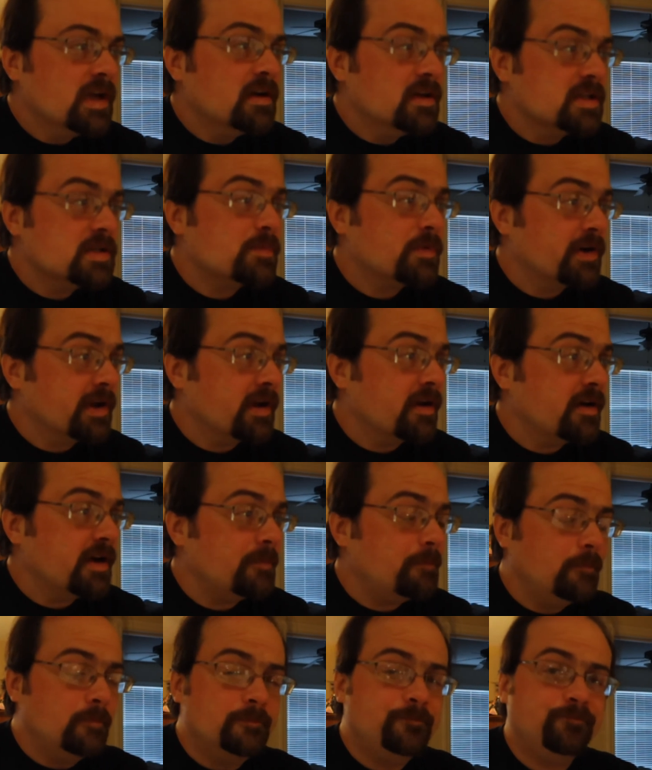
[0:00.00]
It's pretty
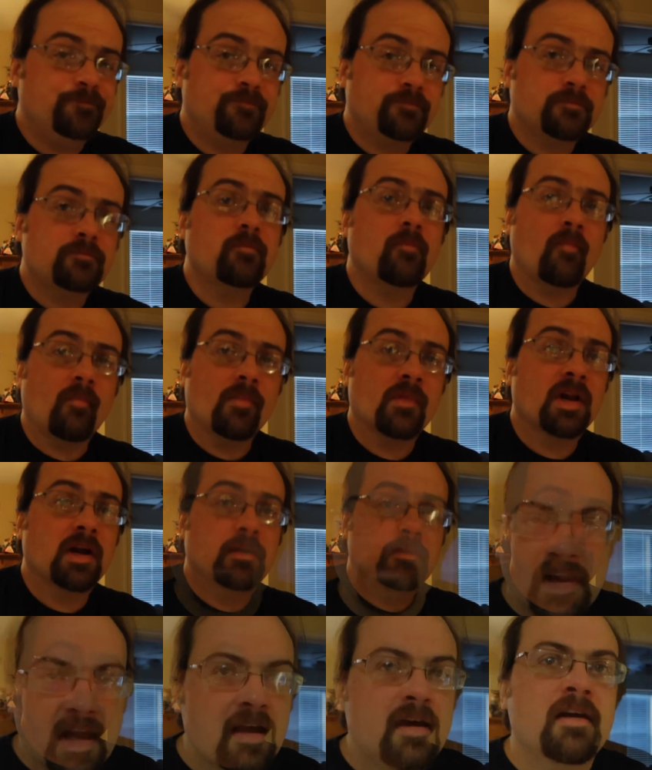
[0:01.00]
good.
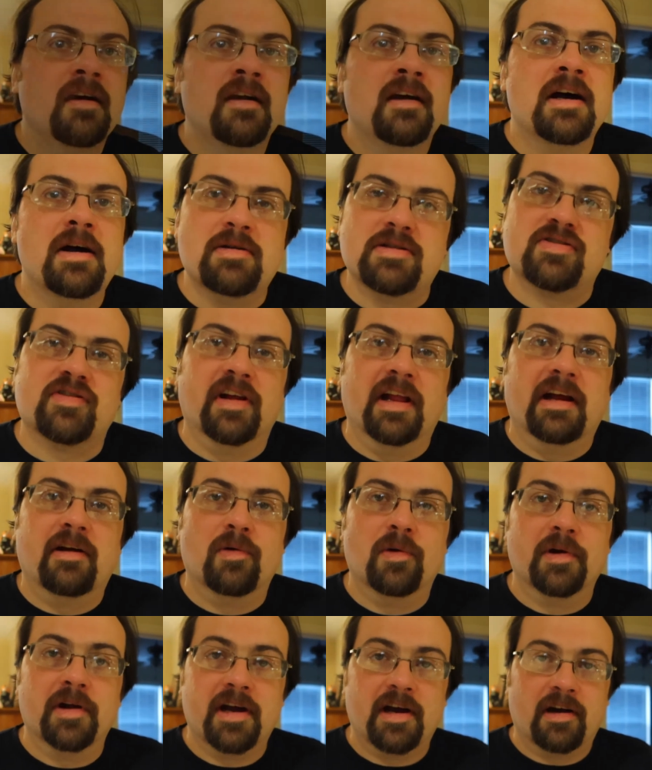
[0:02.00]
It was really
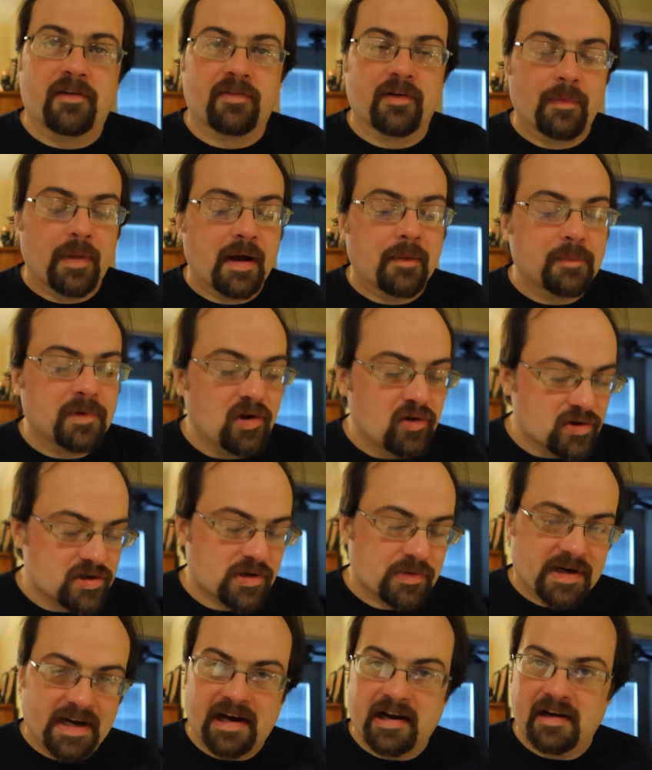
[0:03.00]
cool to hear from them.
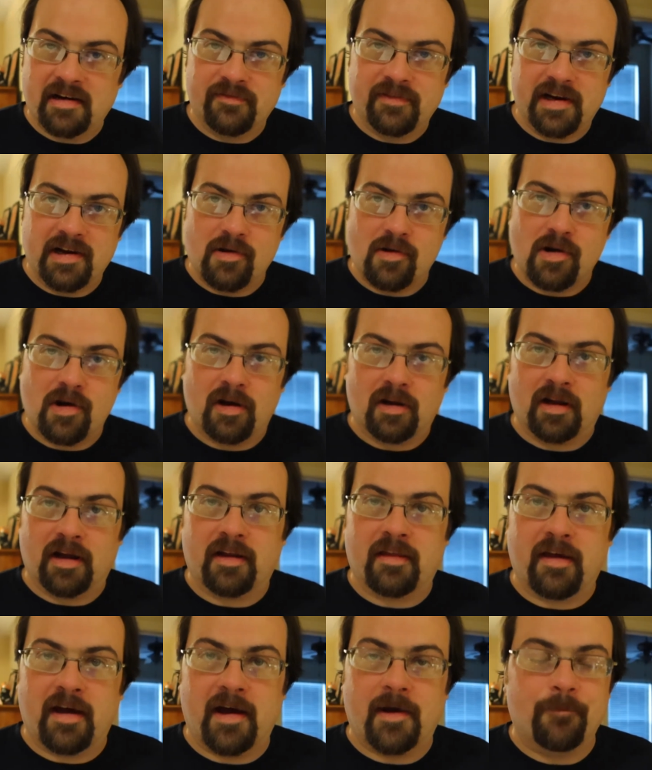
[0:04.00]
Usually when I get a video call
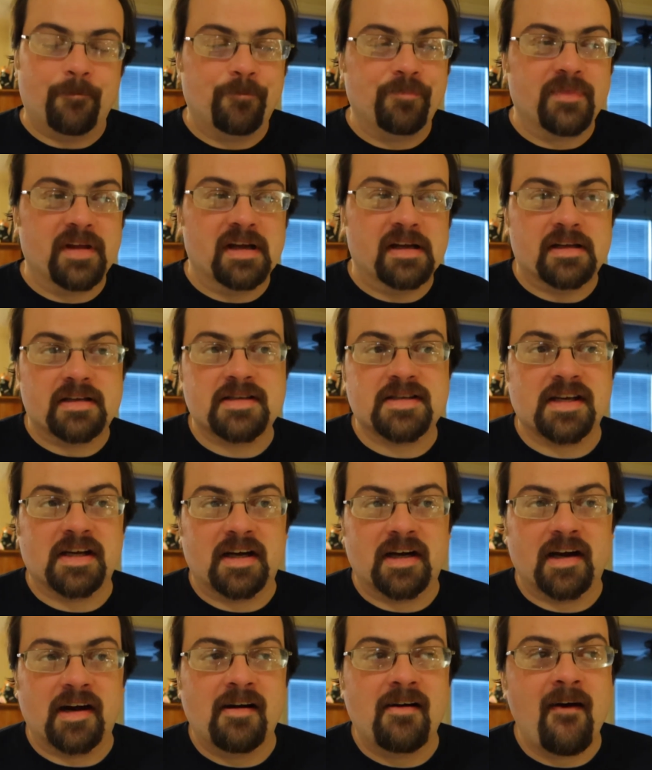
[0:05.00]
like that, it's
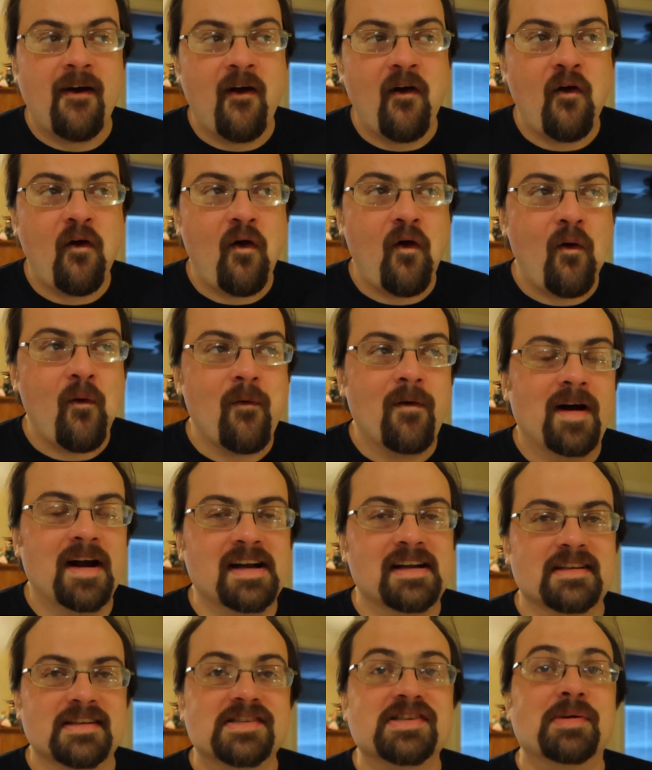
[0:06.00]

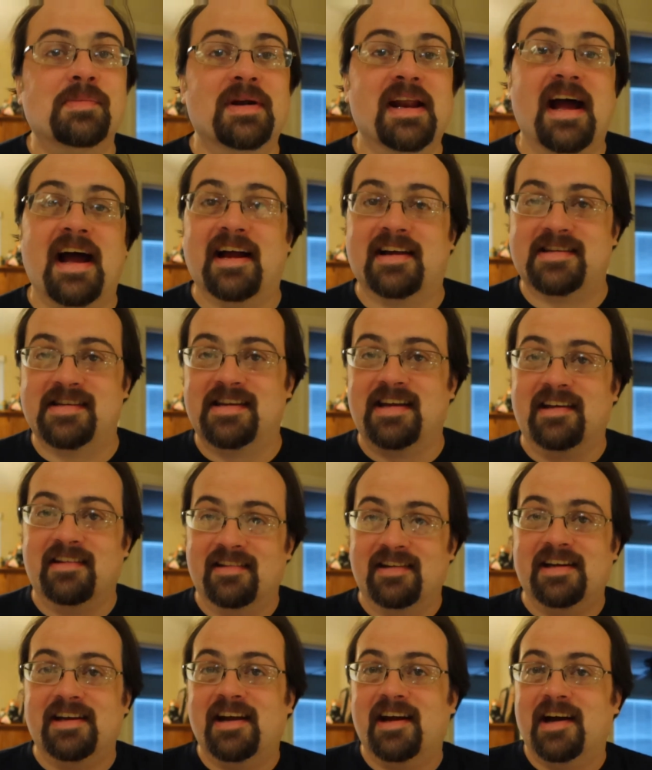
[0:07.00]
someone
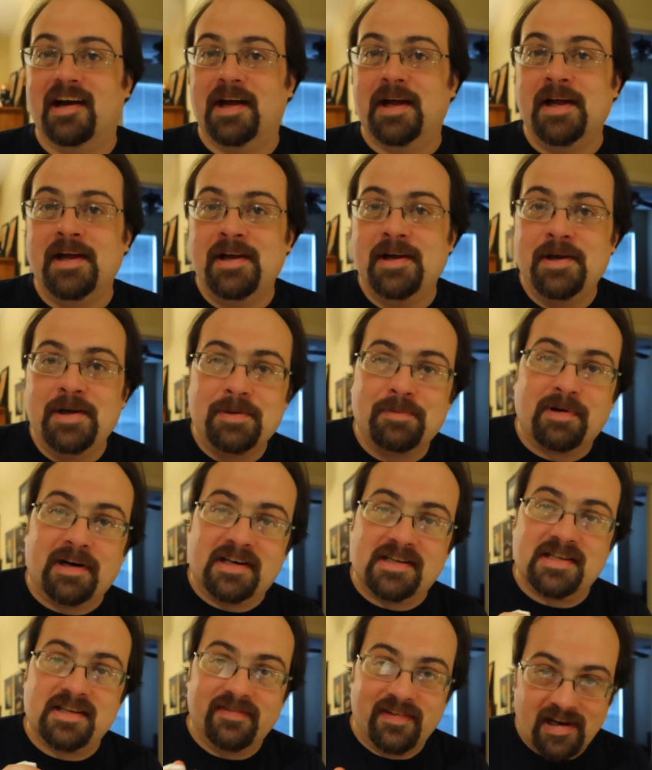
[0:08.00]
accidentally
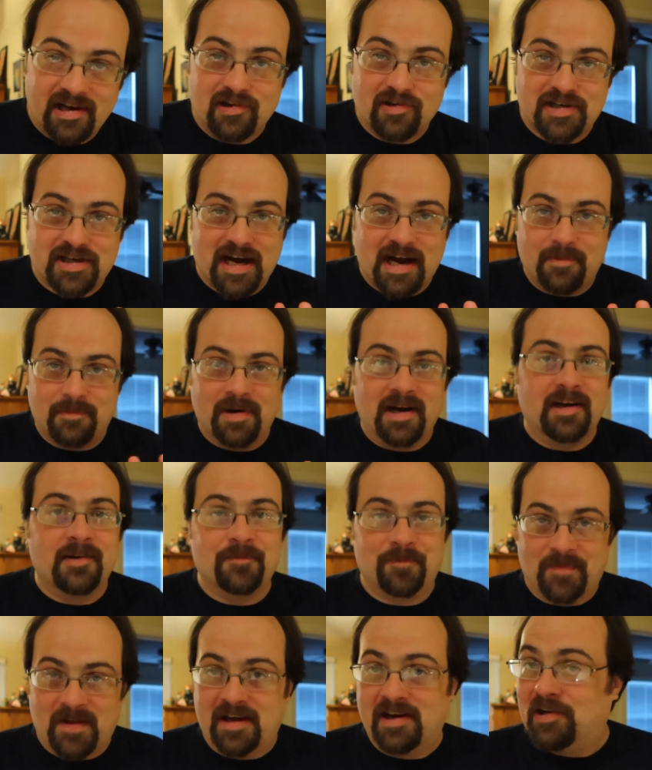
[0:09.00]
pressed the video chat
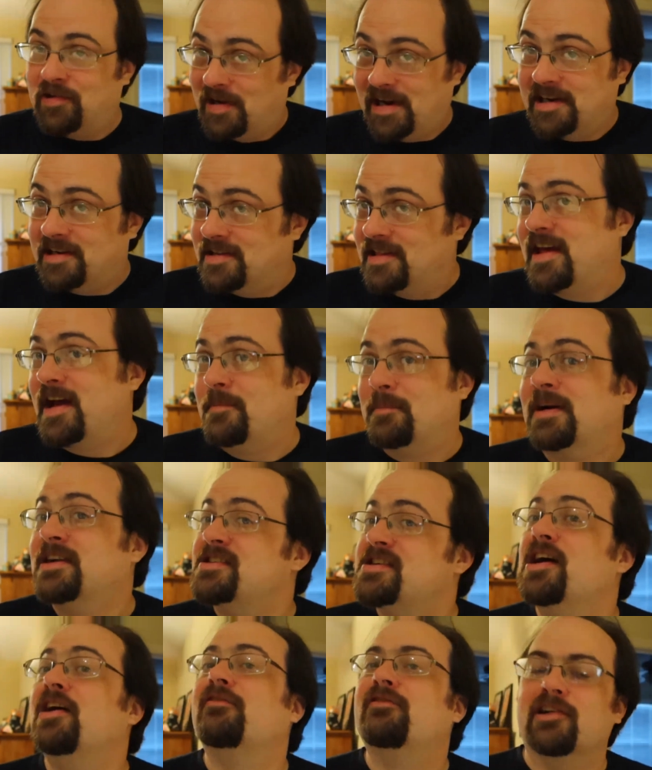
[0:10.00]
button. I know I did that
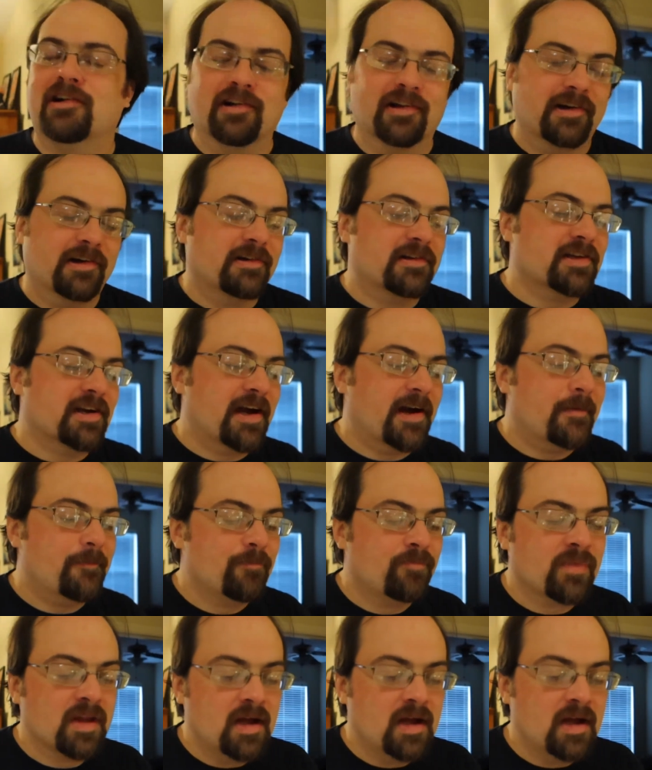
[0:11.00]
myself earlier today.